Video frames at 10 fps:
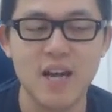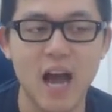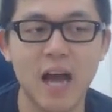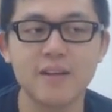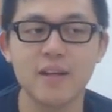
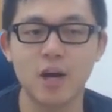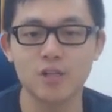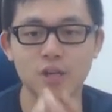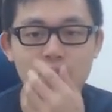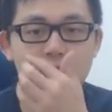And it
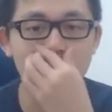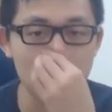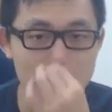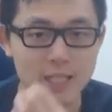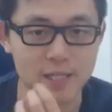also has
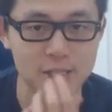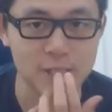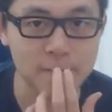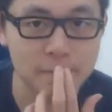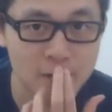card
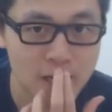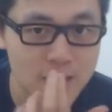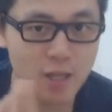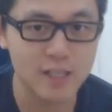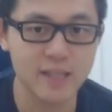selection.
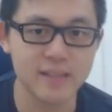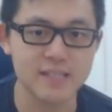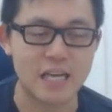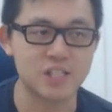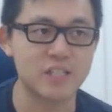So I think this is
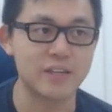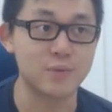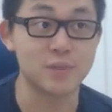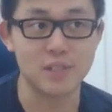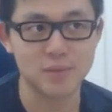actually a
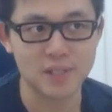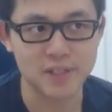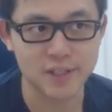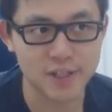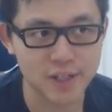really, really
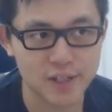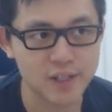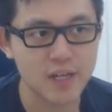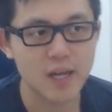good card.